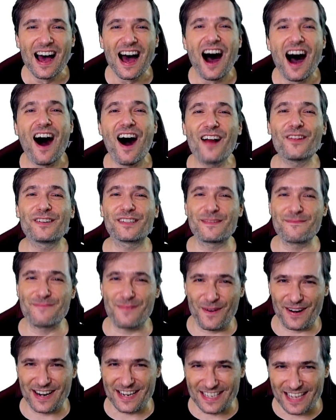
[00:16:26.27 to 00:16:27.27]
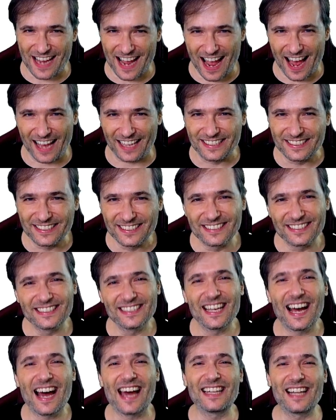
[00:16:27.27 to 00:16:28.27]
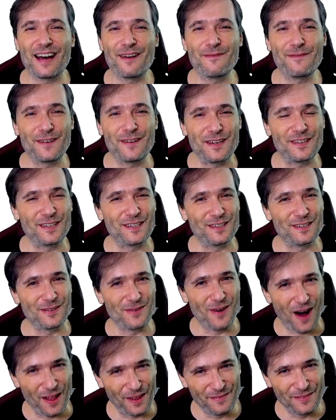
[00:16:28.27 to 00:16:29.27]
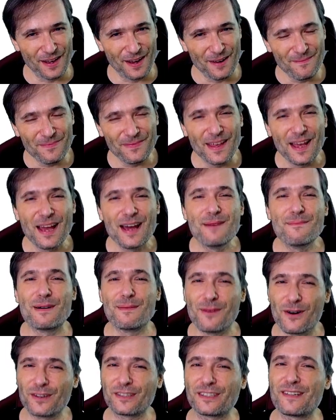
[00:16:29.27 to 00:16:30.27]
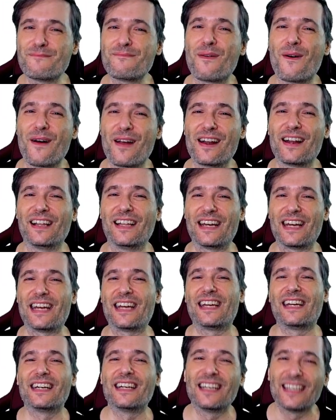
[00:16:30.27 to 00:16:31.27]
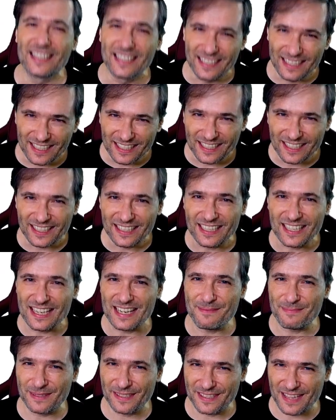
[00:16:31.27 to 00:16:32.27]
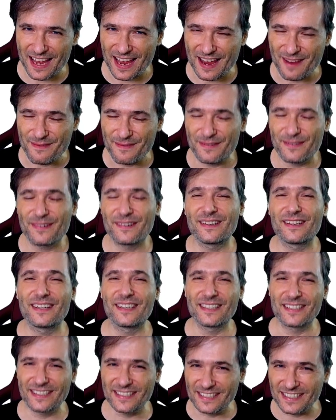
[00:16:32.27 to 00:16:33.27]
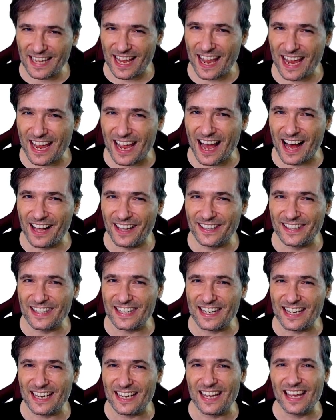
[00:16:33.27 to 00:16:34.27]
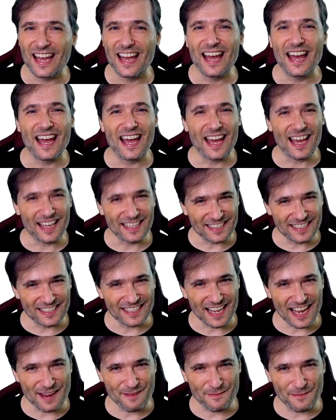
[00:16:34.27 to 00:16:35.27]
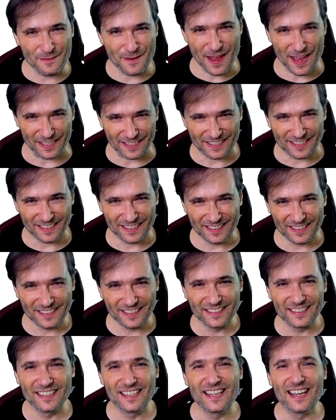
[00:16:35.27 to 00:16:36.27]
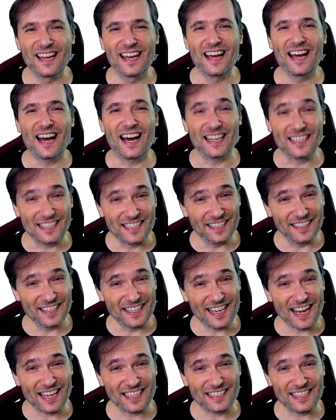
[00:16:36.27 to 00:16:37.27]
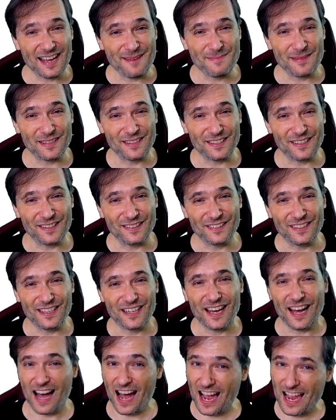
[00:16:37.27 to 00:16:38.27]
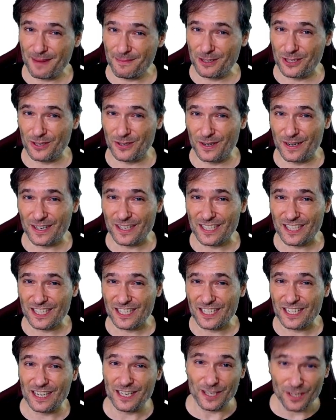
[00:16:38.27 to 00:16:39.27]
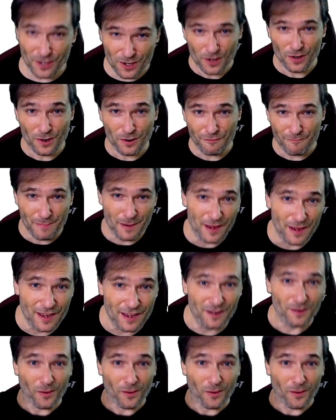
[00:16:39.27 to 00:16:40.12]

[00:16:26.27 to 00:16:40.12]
All those important tasks. I'd love for you to do all of them. But most importantly, keep safe stay healthy, and stay fit. Until the next episode, I am George, and you've been